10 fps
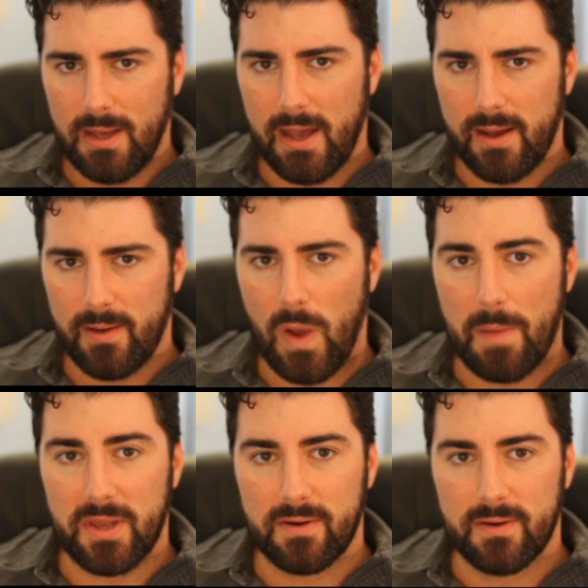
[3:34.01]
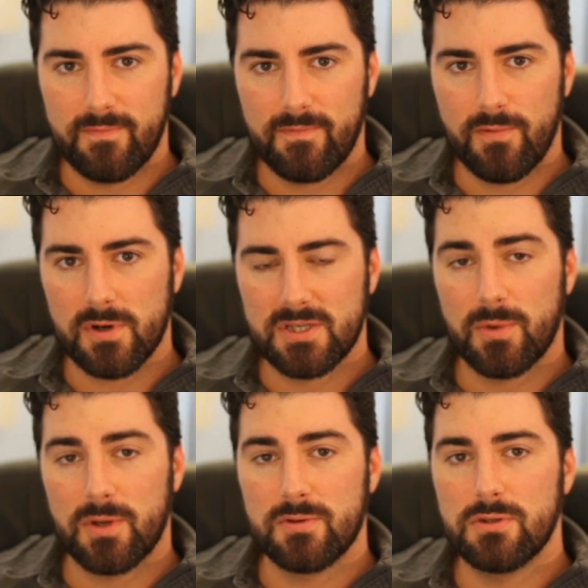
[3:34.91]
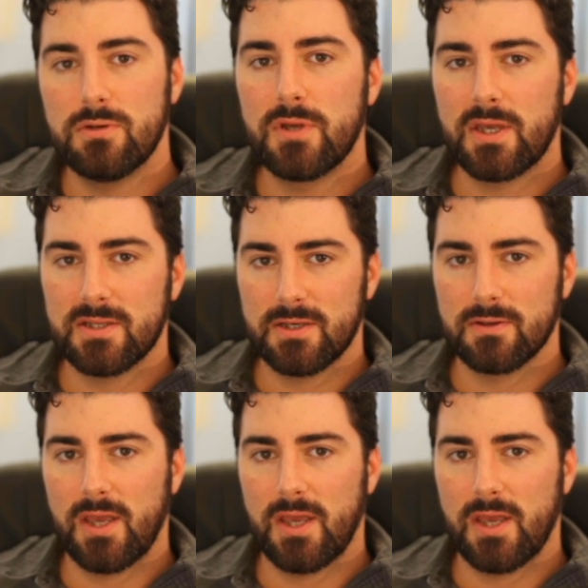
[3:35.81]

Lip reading: weapon for someone who's new to concealed